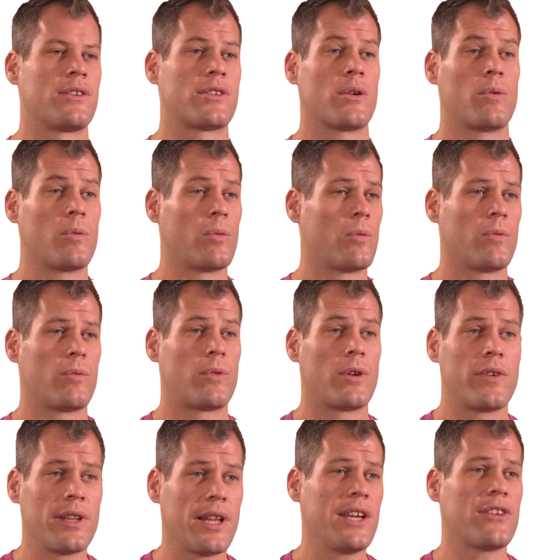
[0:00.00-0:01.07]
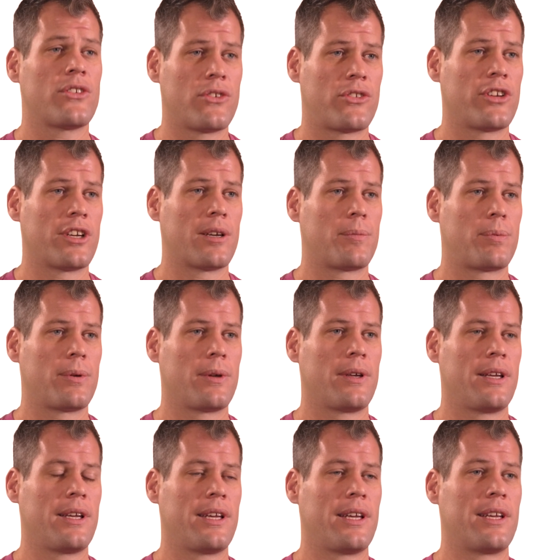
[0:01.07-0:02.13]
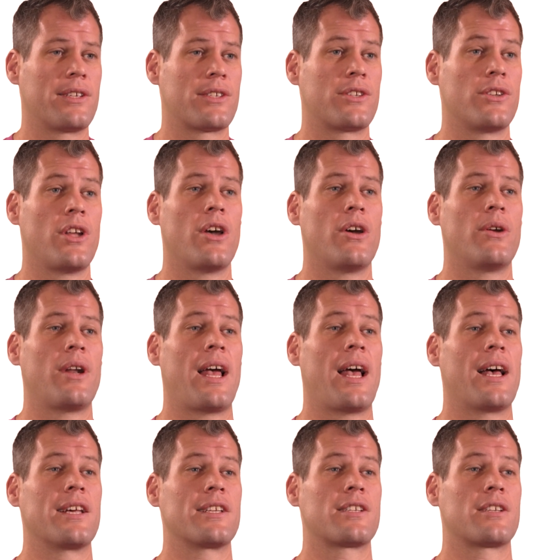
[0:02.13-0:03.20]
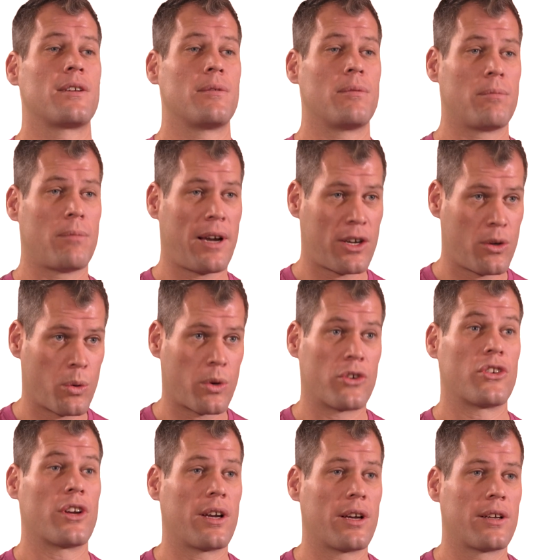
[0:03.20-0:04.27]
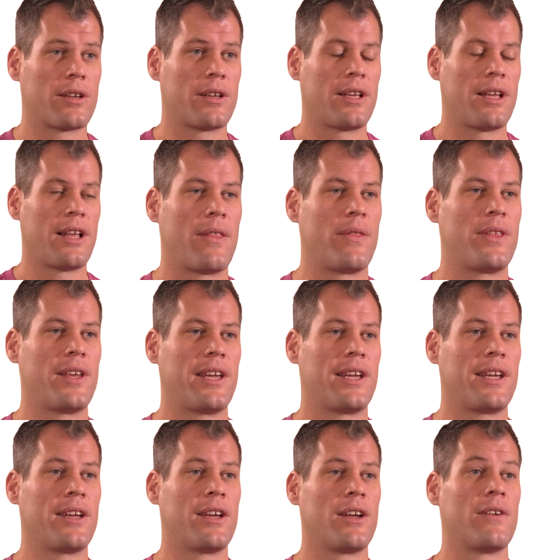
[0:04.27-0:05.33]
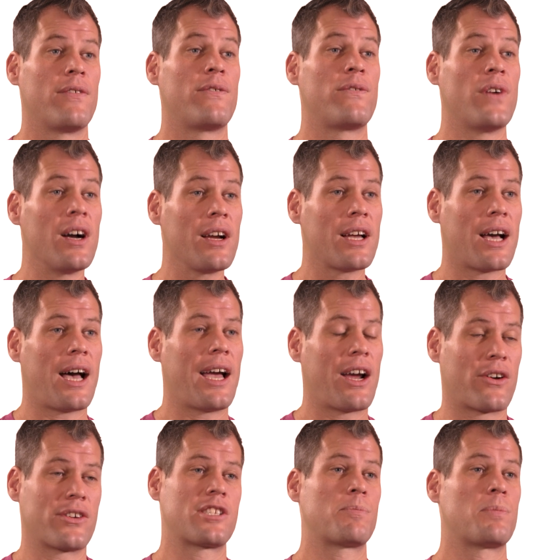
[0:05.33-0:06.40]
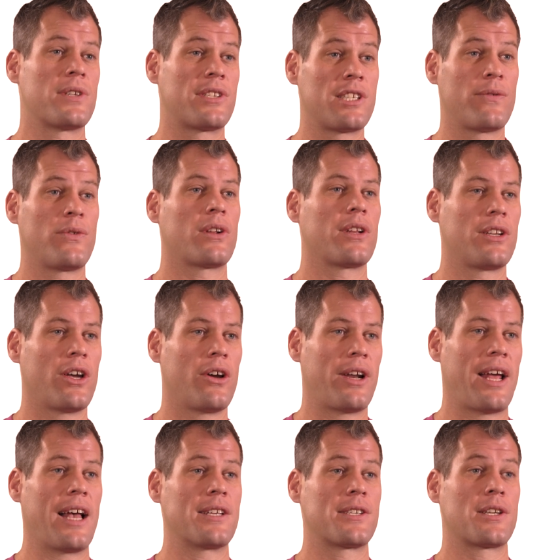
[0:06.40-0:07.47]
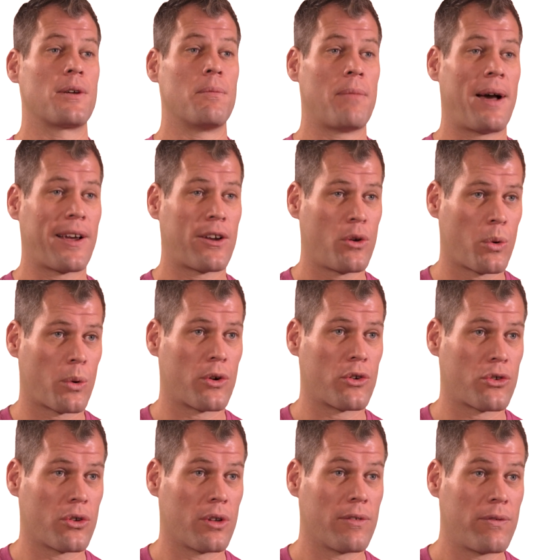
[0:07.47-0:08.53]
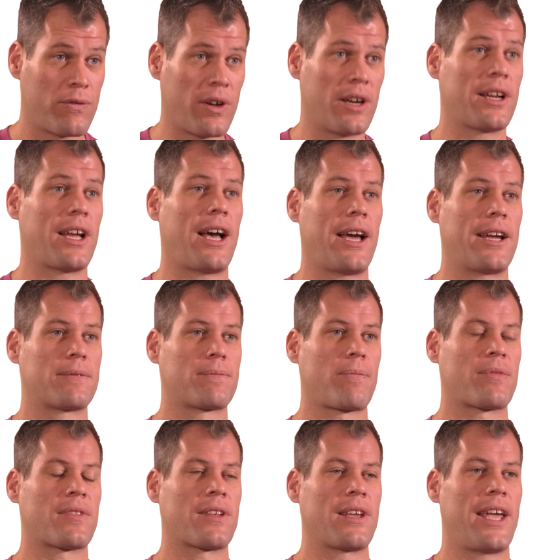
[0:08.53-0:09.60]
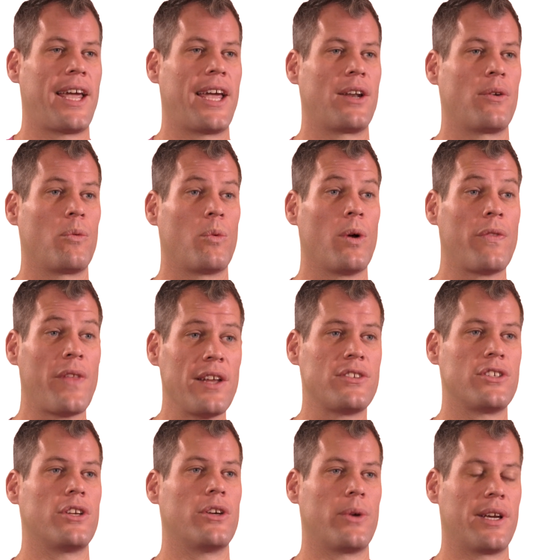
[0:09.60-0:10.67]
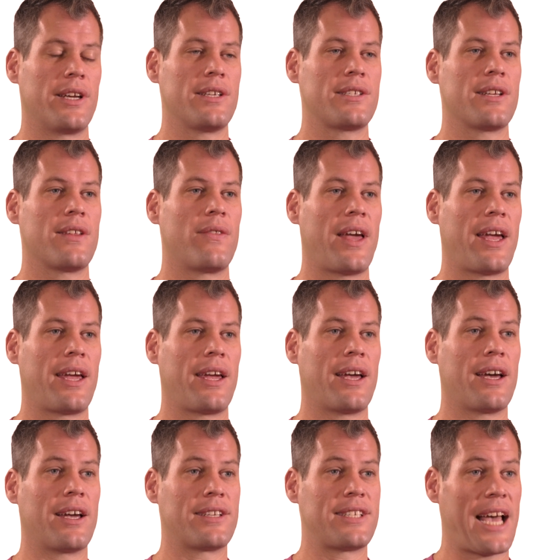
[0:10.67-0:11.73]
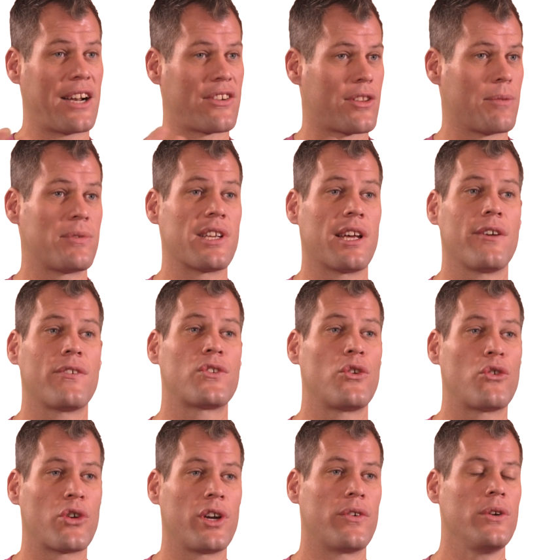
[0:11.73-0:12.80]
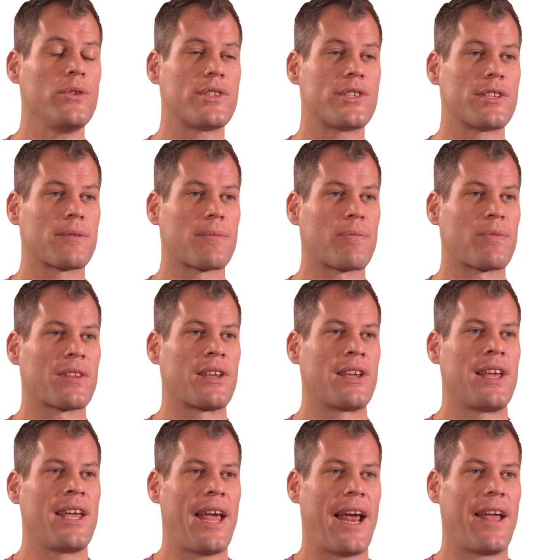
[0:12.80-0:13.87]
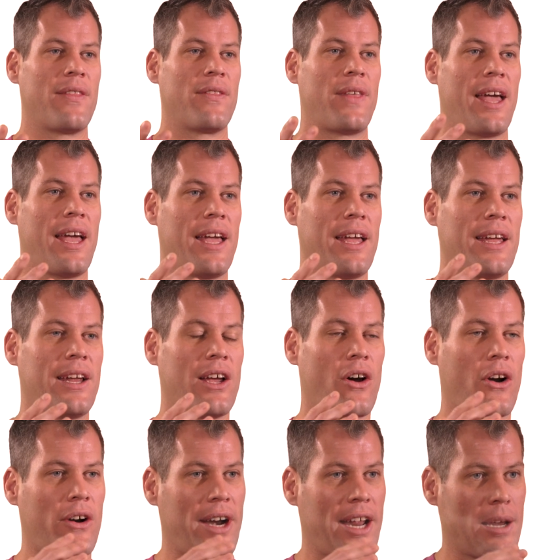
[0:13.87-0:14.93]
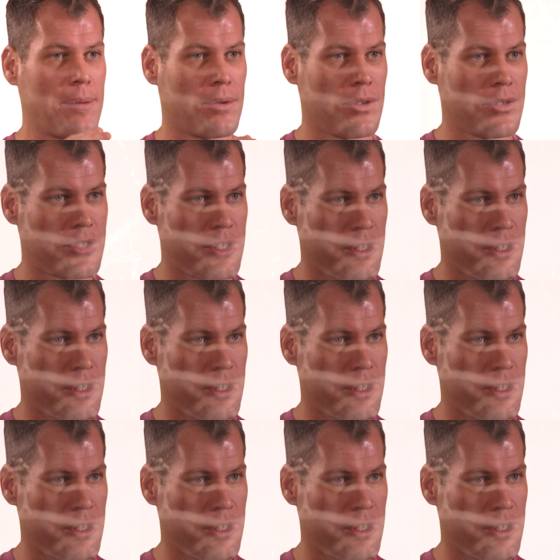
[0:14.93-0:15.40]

So the relationship is known as mycorrhiza. The fungi are specifically known as mycorrhizal fungi. And what they do is they attach themselves to tree roots, and they are able